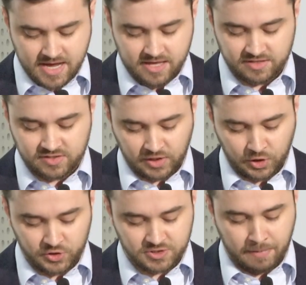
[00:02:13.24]
This
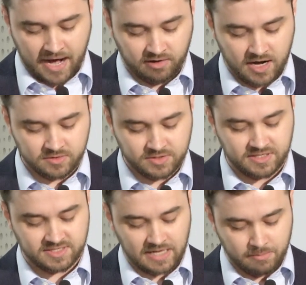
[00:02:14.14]
includes background to the
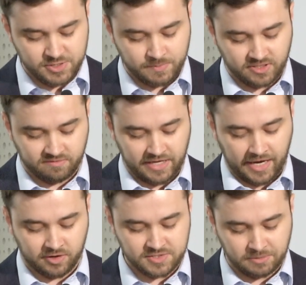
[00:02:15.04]
establishment of the
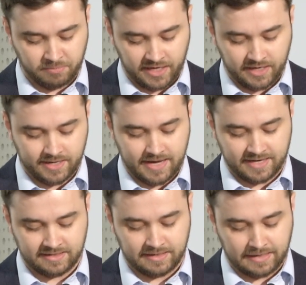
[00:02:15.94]
ERCP and
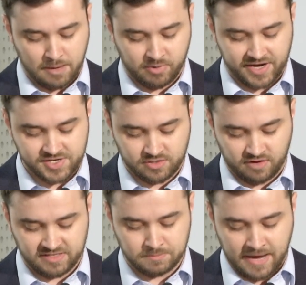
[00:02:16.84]
an elaboration of
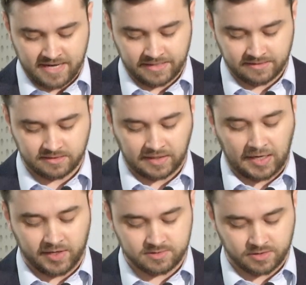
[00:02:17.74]
its mandate in
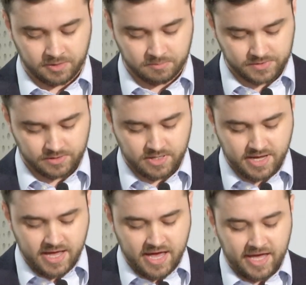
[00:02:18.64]
clear terms.
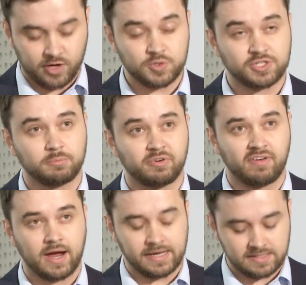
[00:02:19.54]
It also
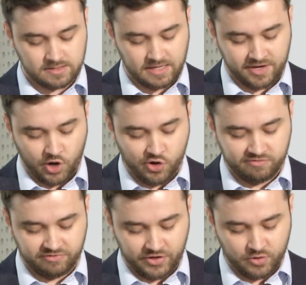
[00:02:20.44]
provides an
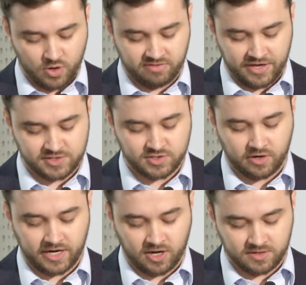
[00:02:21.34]
overview of the
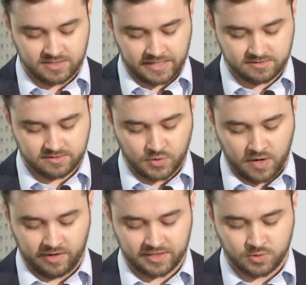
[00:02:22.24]
historic context to our
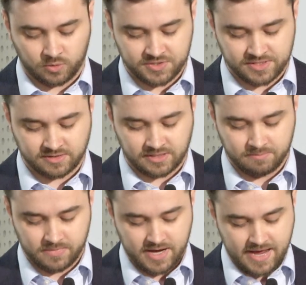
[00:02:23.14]
electoral system
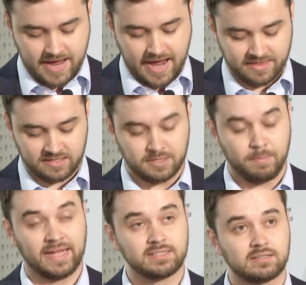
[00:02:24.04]
and the
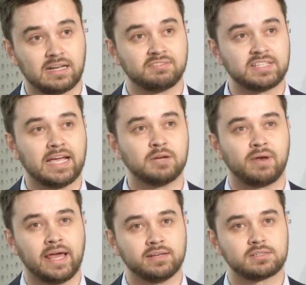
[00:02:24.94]
debates that have taken
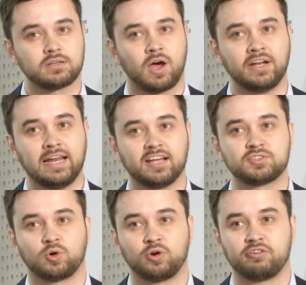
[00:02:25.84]
place on
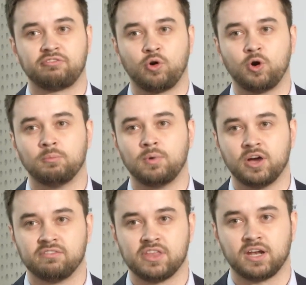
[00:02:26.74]
electoral reform
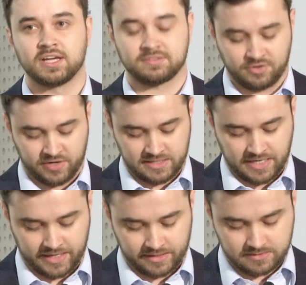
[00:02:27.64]
over the last 3
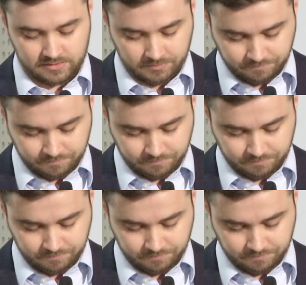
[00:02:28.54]
decades.